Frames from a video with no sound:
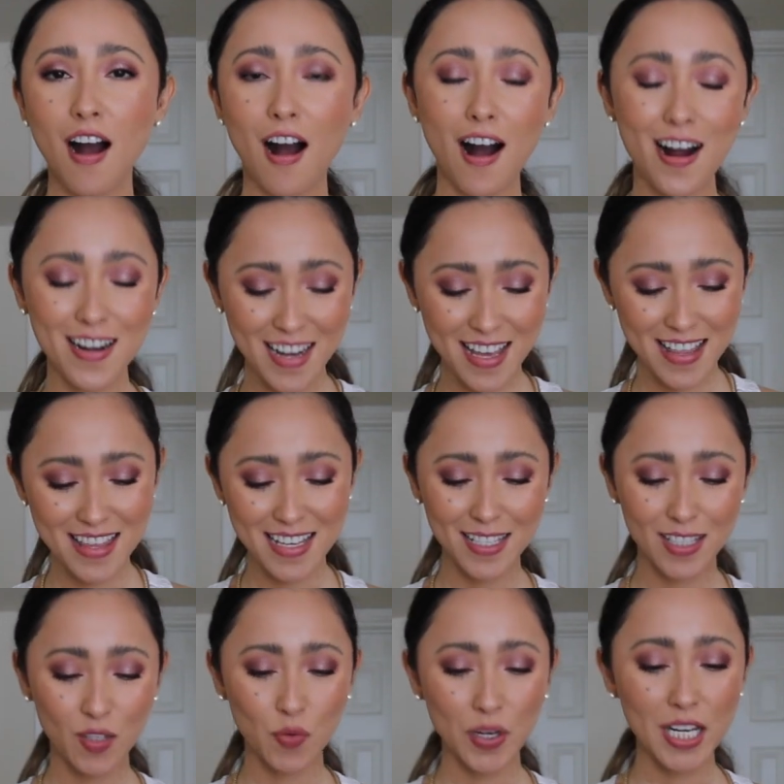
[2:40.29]
on the
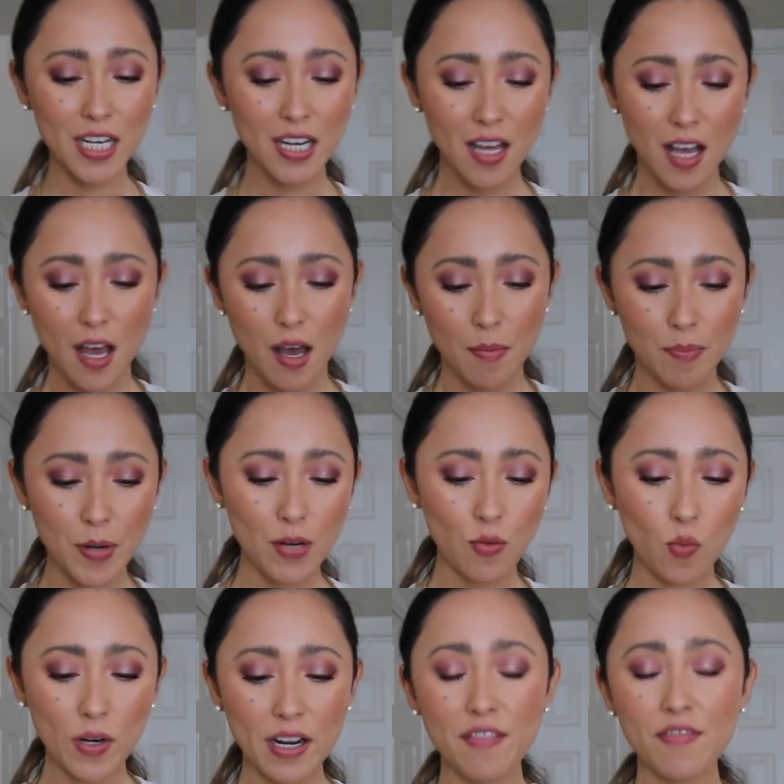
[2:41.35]
screen. But
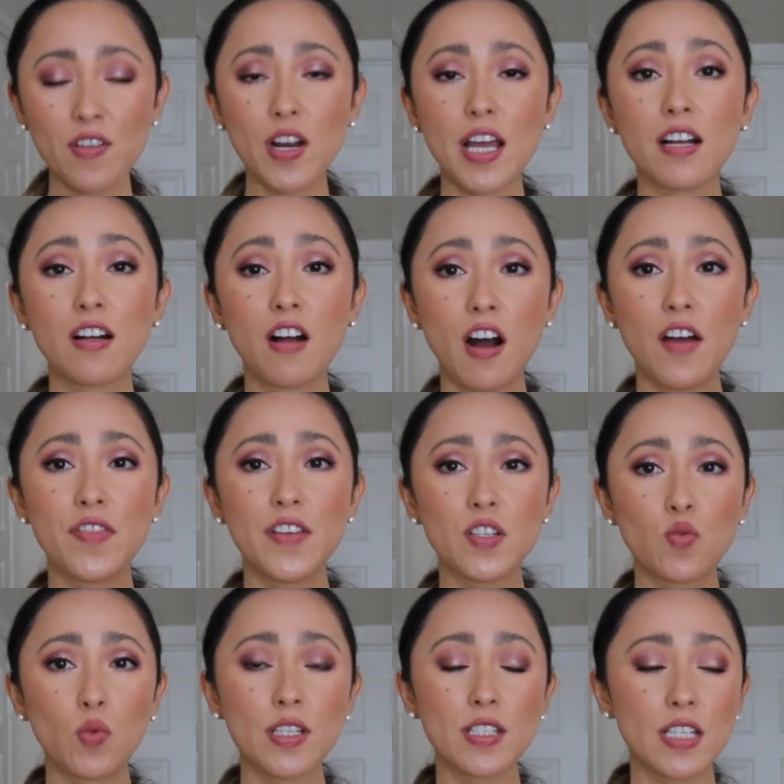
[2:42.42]
whenever I got
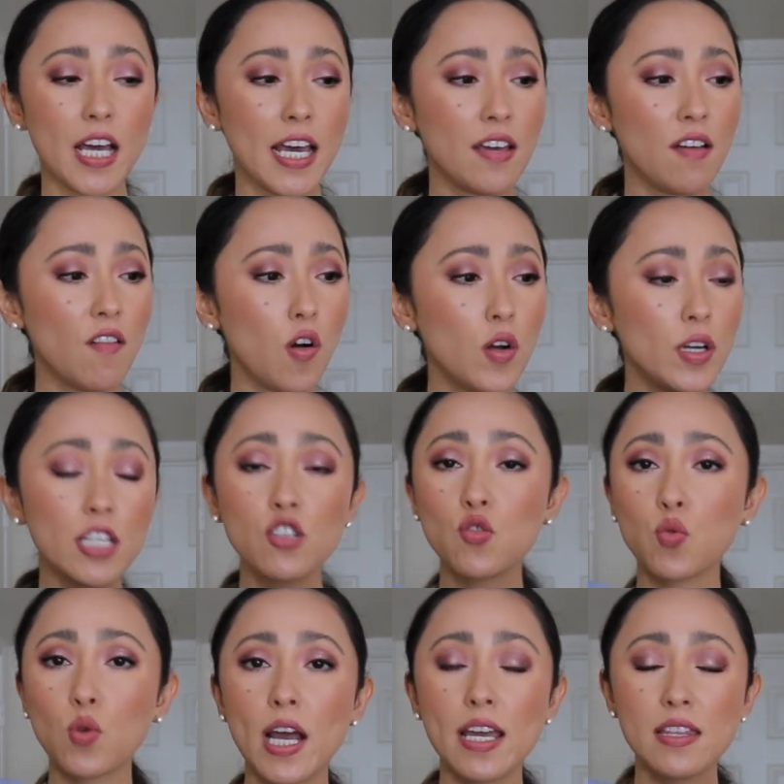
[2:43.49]
these ones, I only
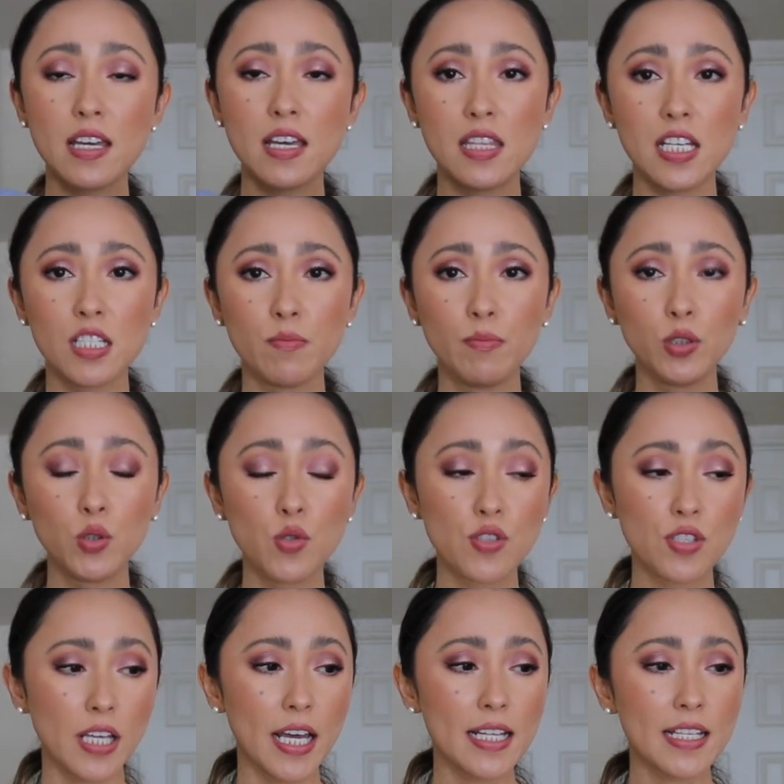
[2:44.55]
tried this blue
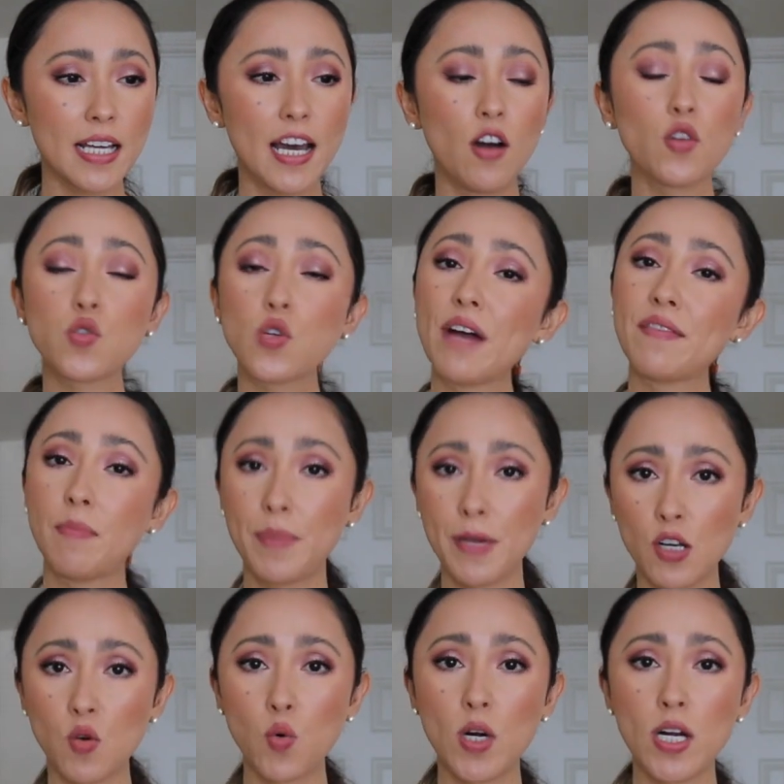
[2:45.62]
set. I also have a
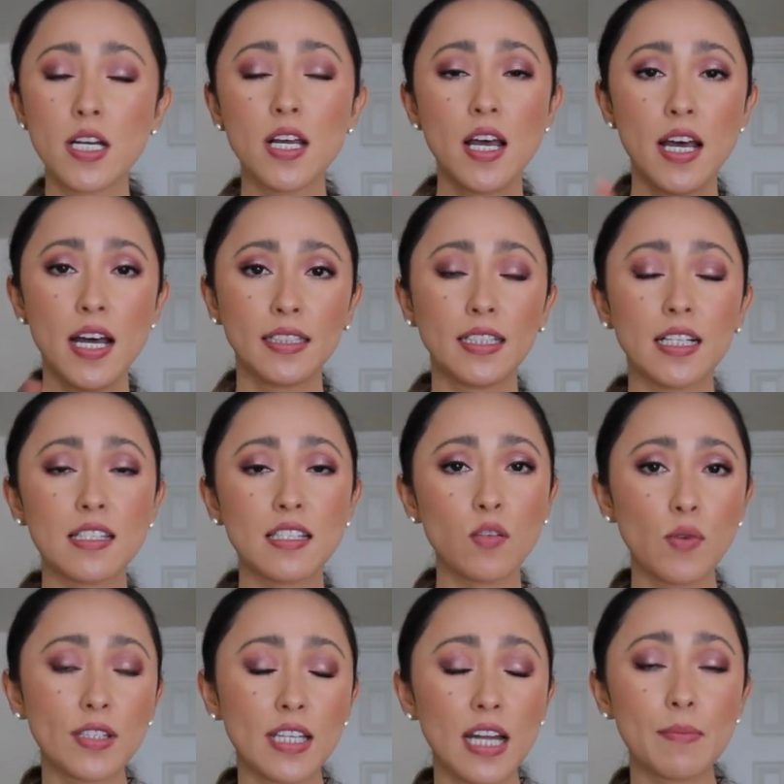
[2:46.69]
pink one. That's the
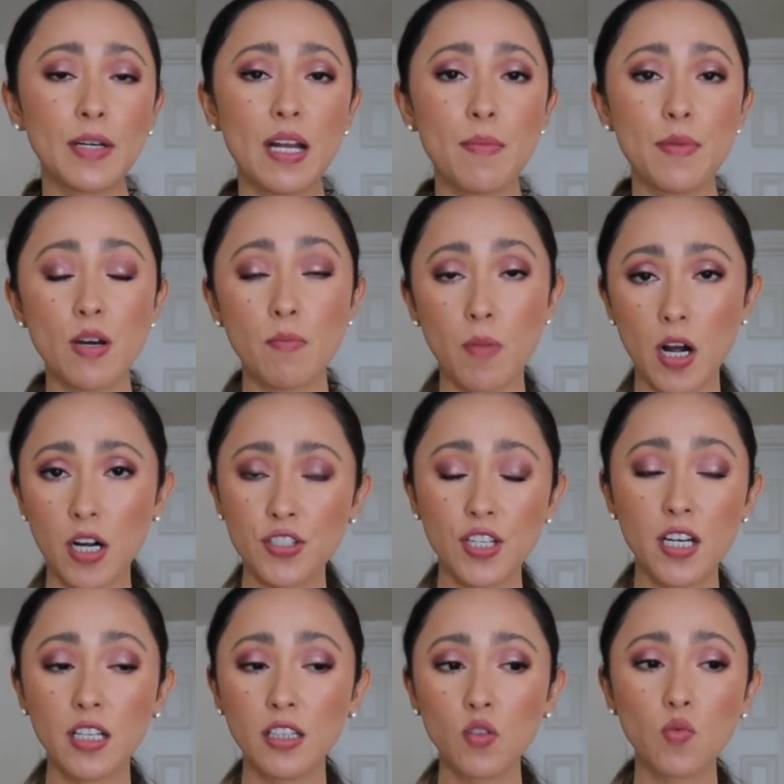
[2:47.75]
one that I'm gonna be unboxing
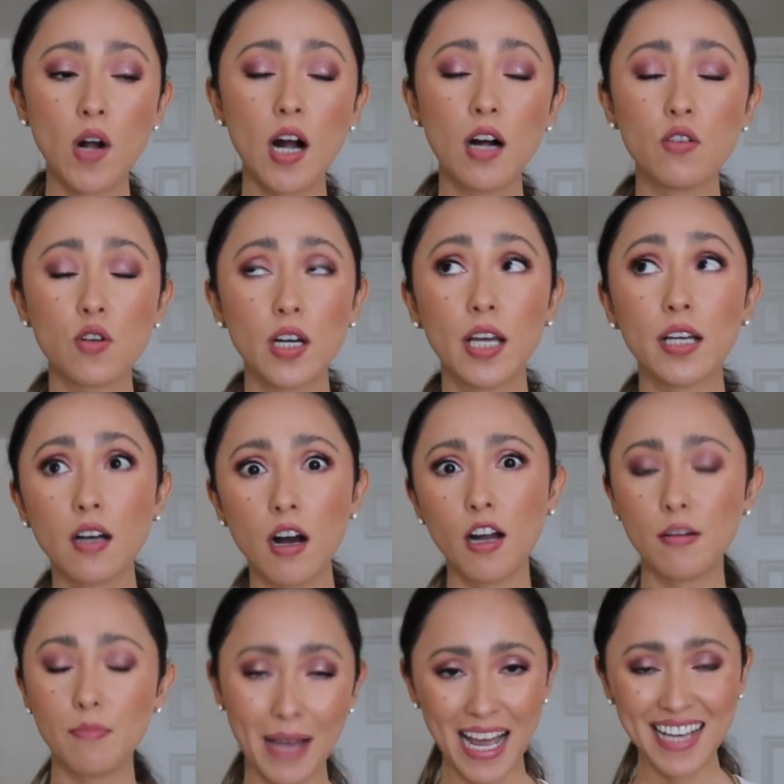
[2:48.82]
in a little while, or like
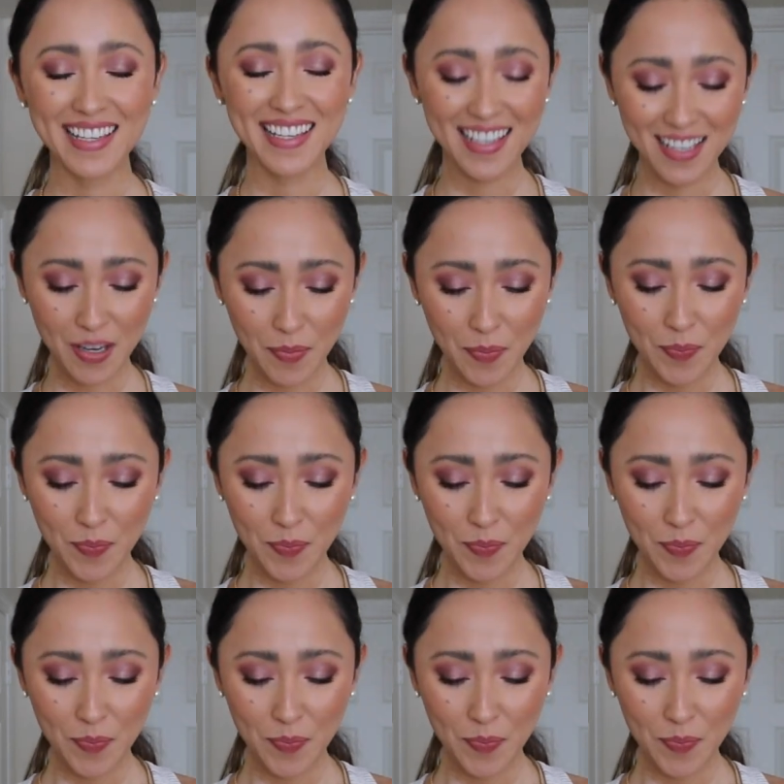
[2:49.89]
unbagging.